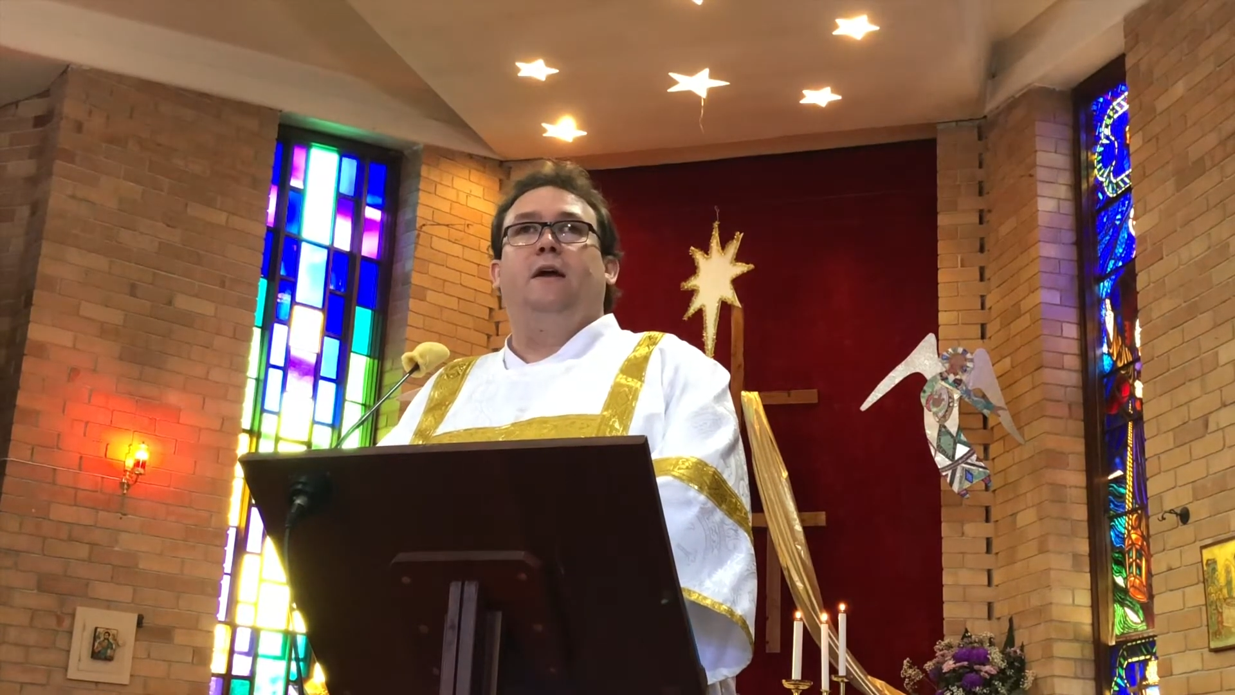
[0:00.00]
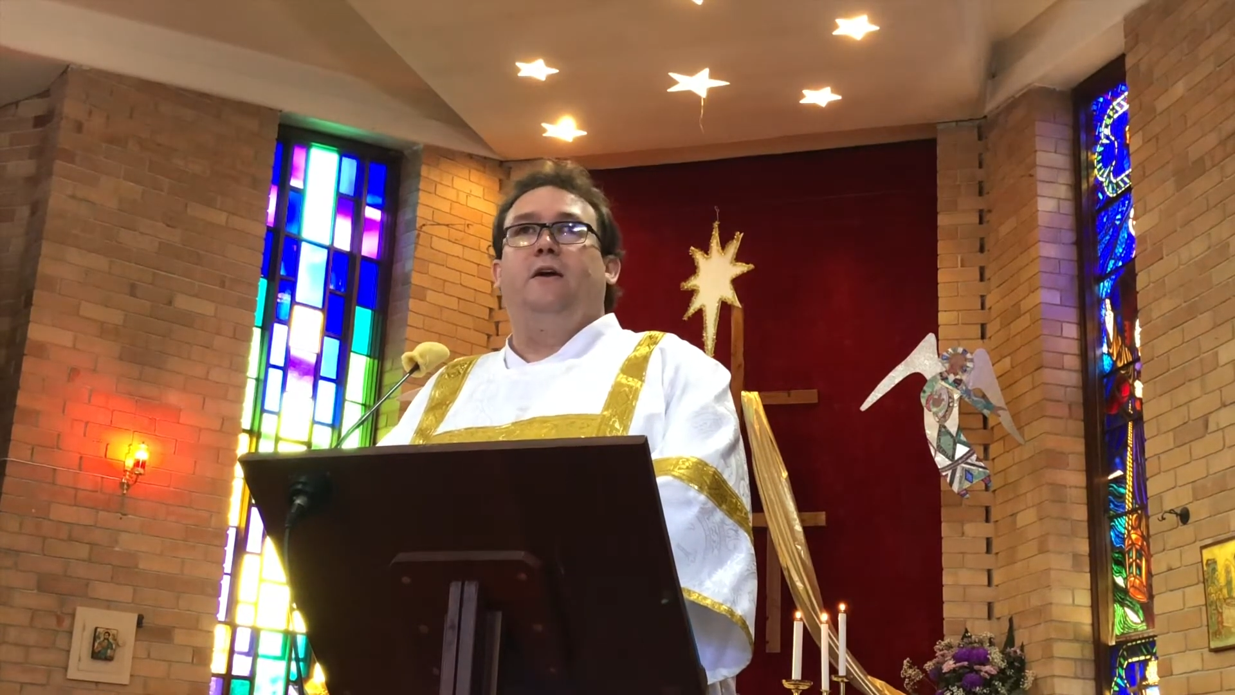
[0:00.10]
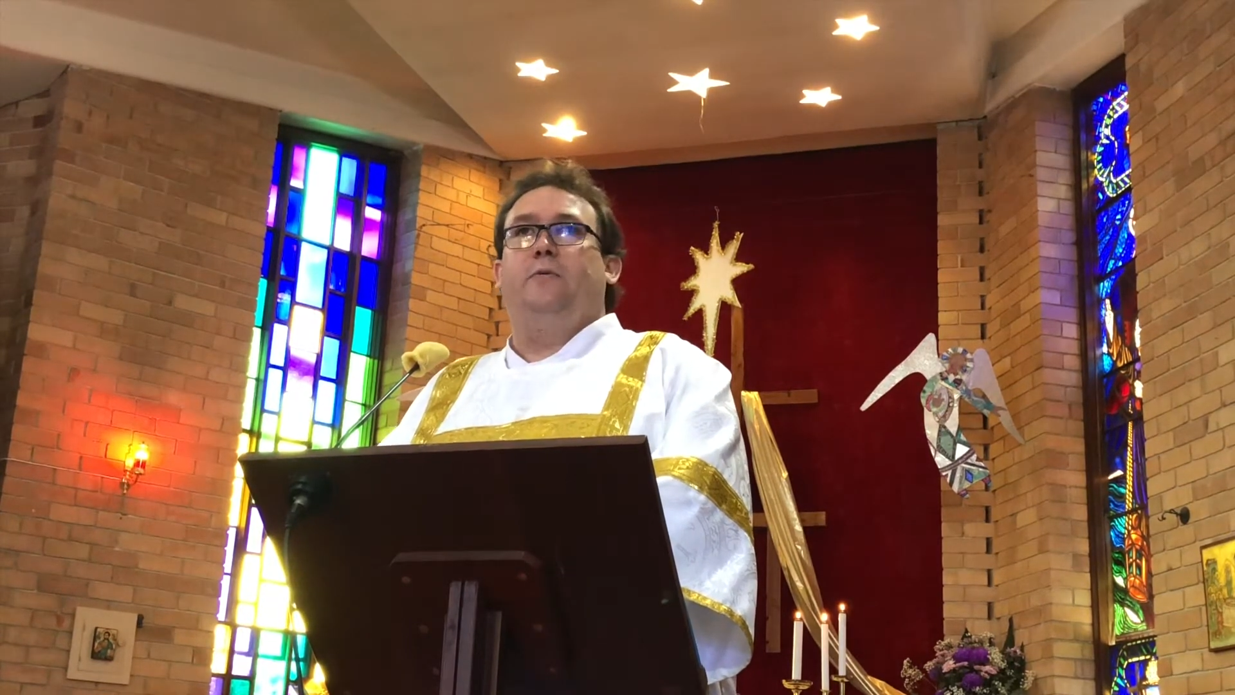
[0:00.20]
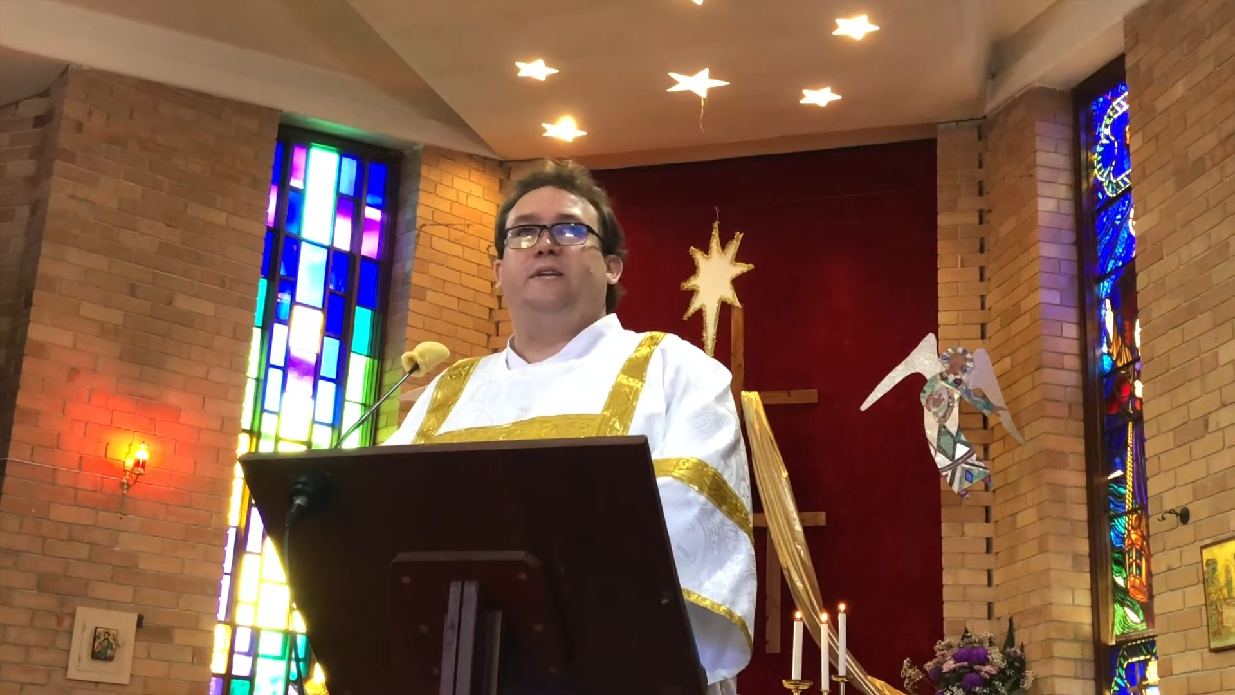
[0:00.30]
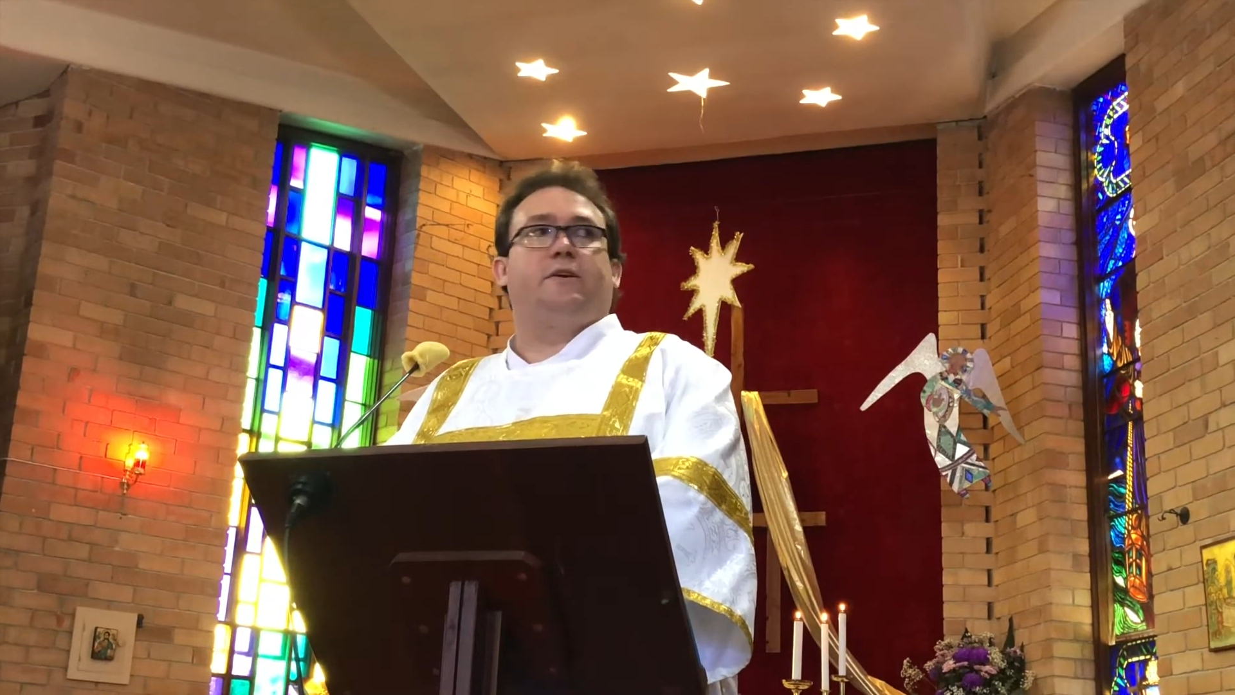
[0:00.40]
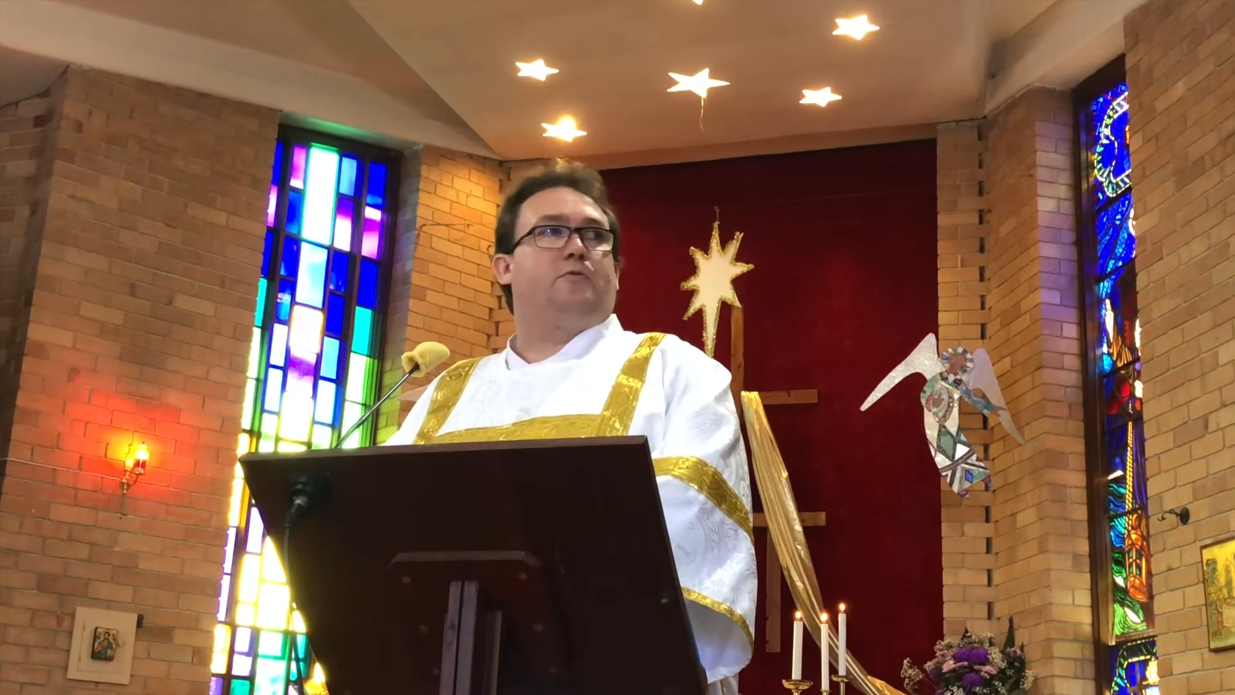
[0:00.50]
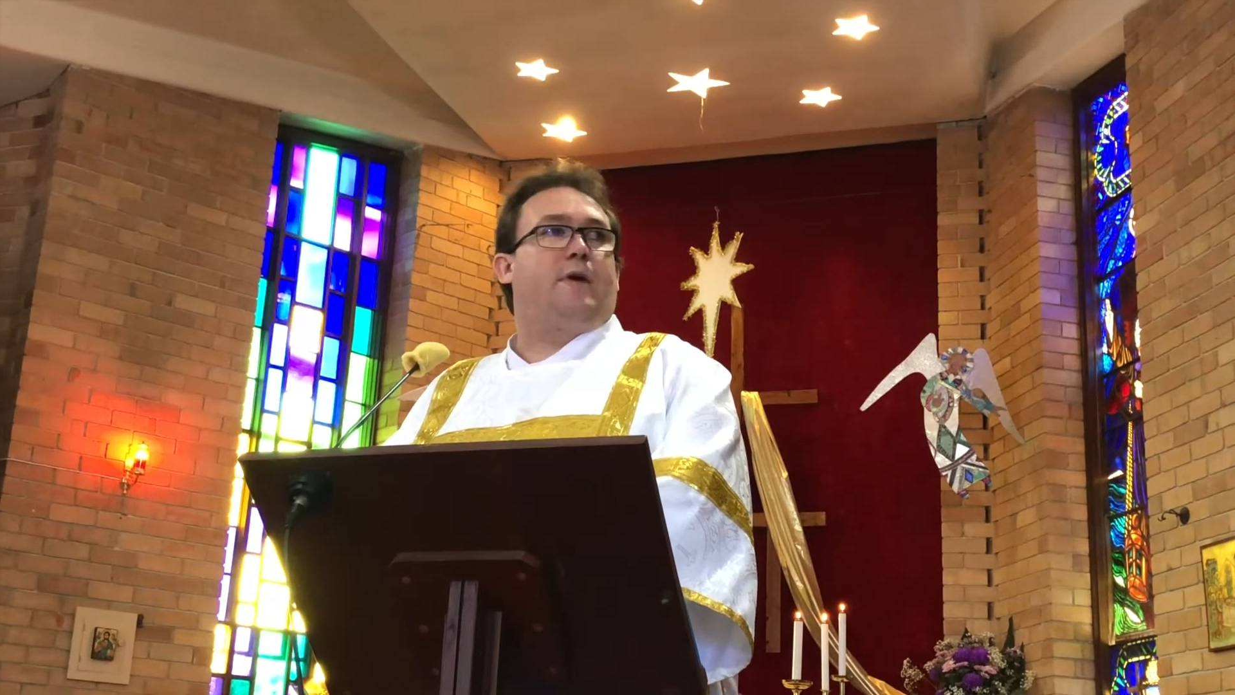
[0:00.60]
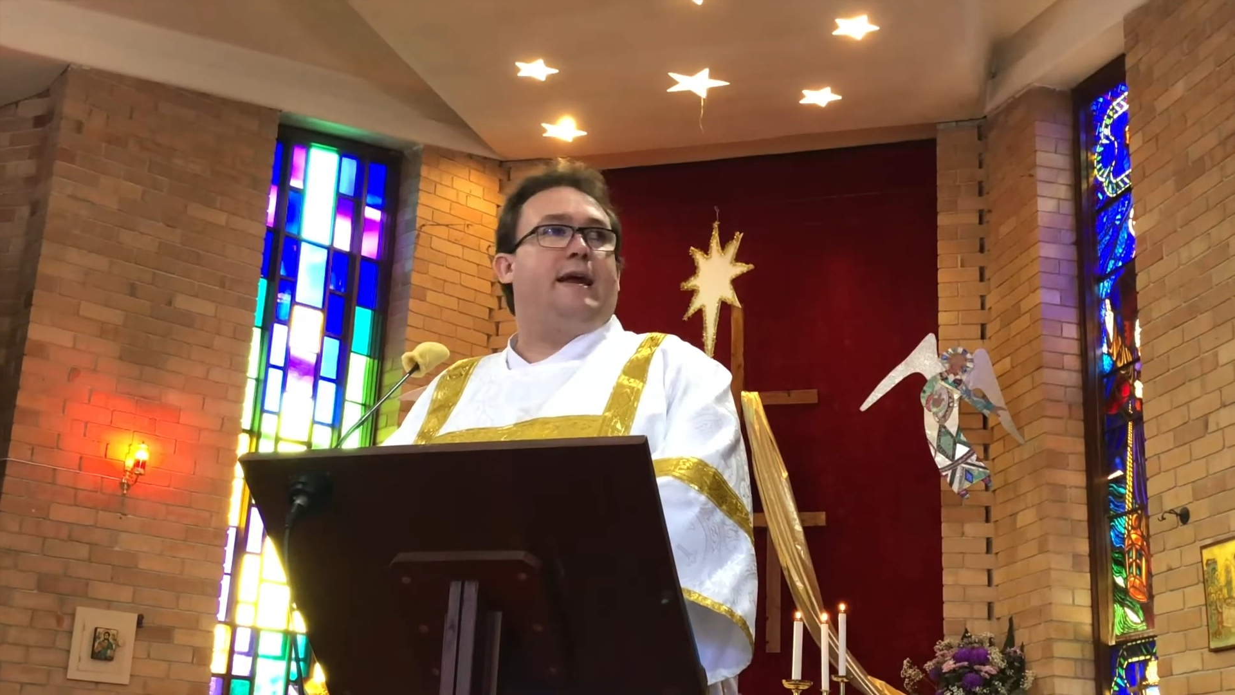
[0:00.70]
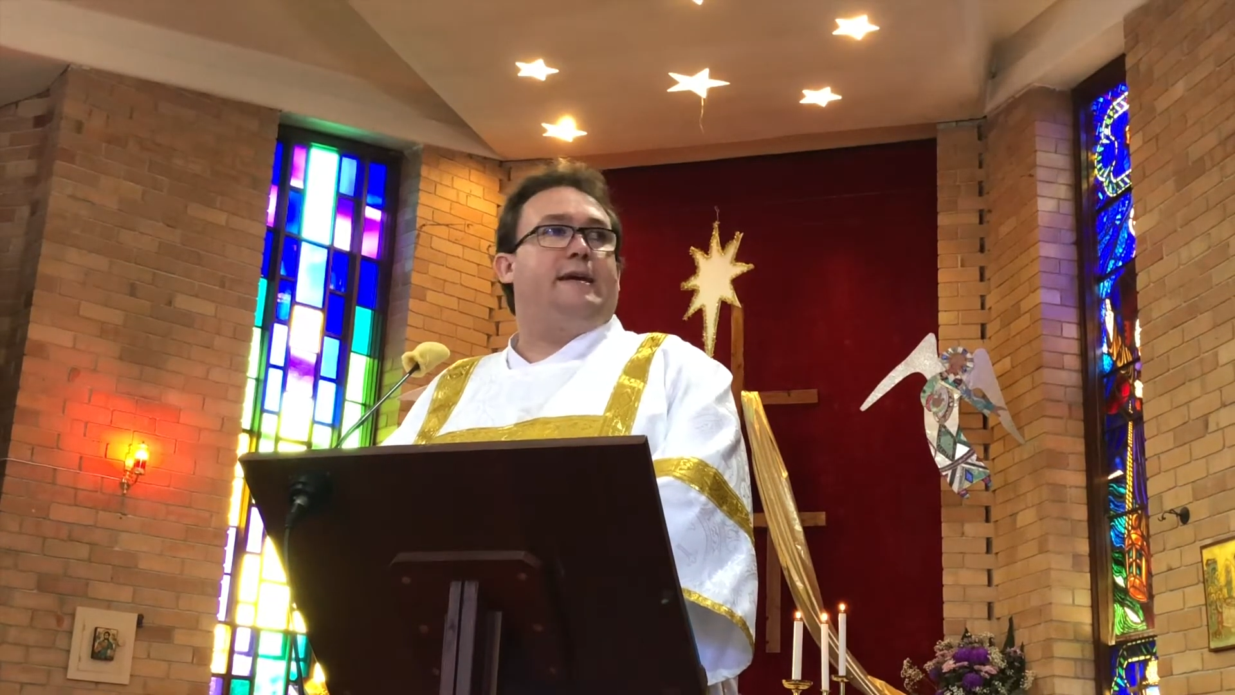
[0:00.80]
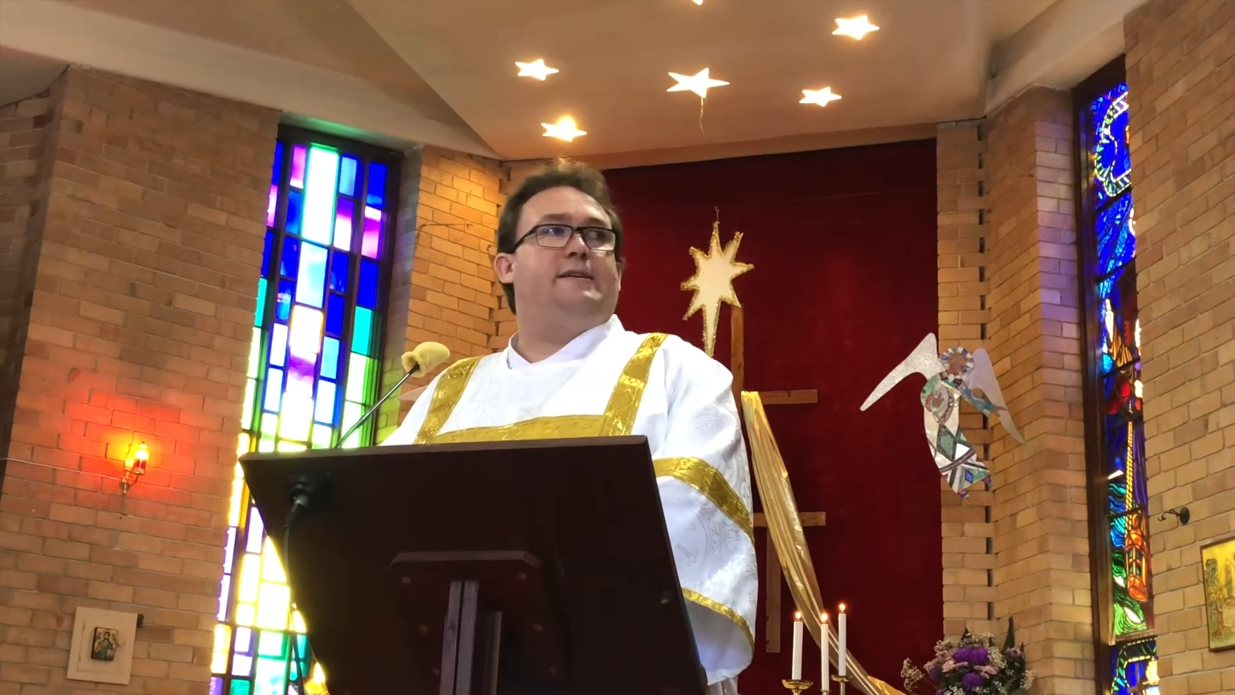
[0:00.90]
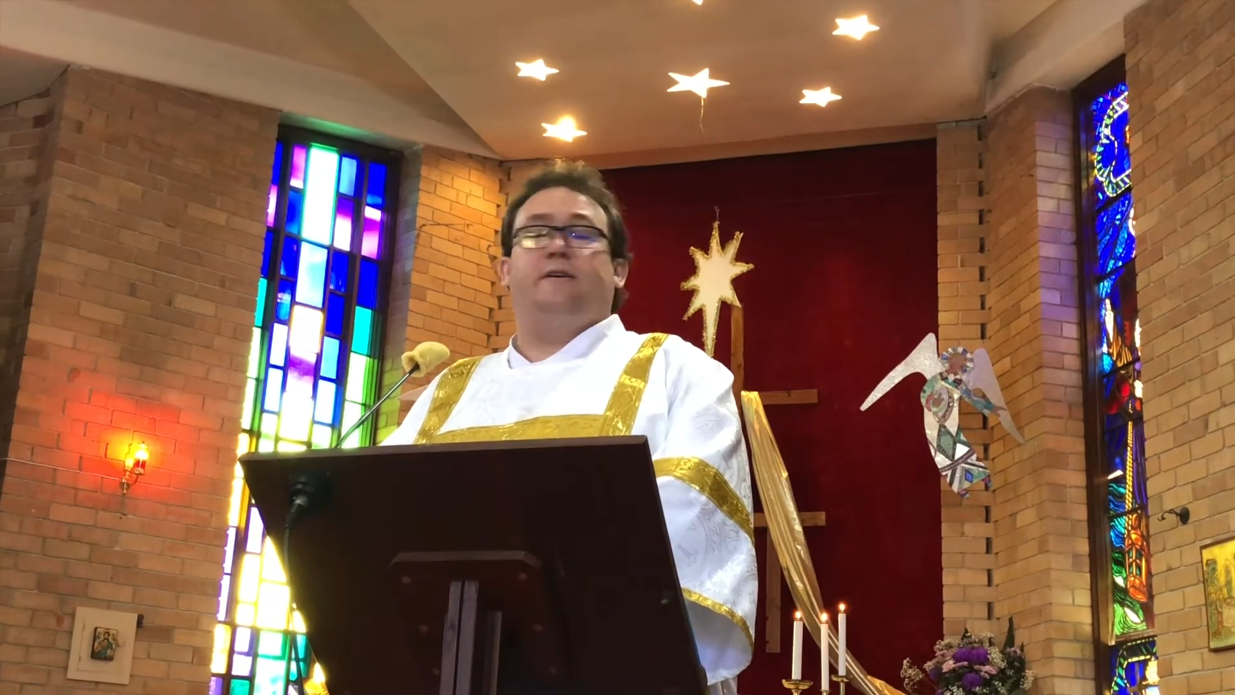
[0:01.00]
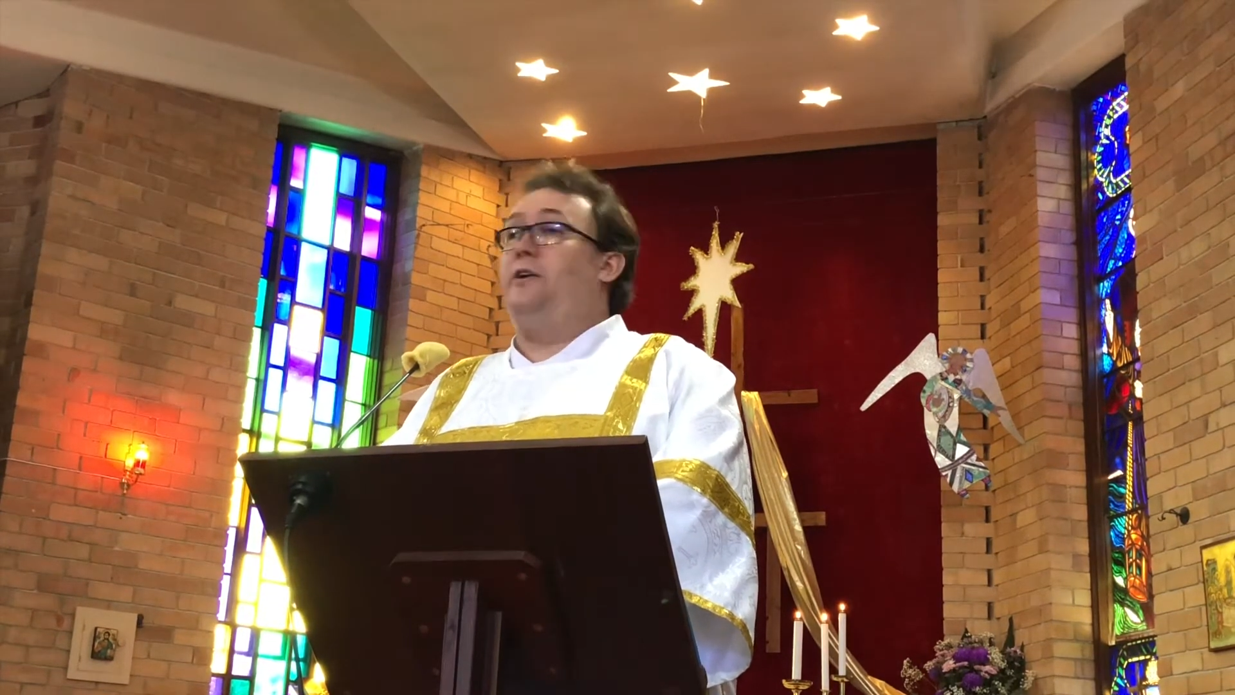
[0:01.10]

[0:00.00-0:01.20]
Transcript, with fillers: who is a great,